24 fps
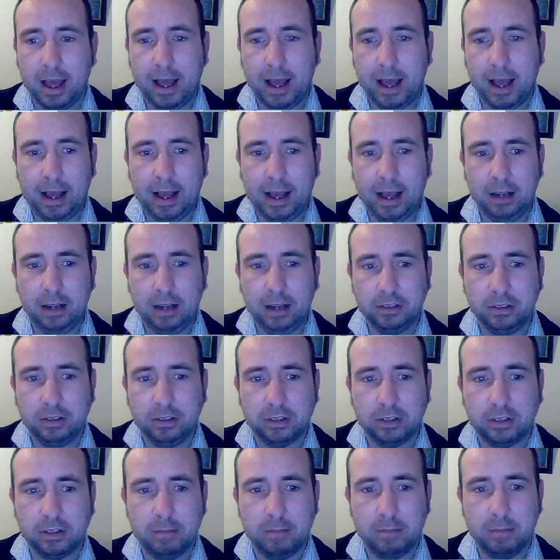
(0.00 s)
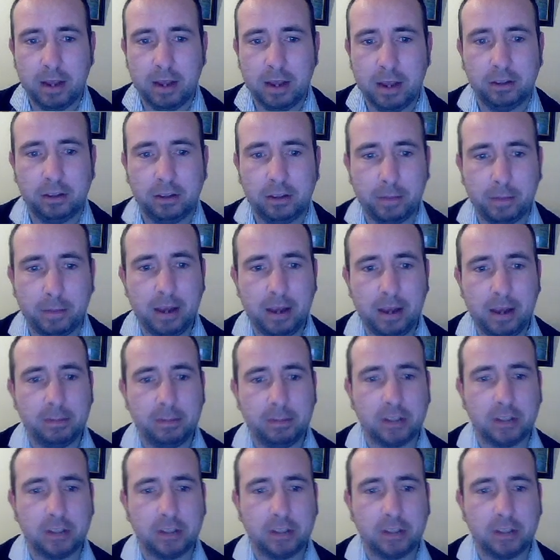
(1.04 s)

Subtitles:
Alice made the payment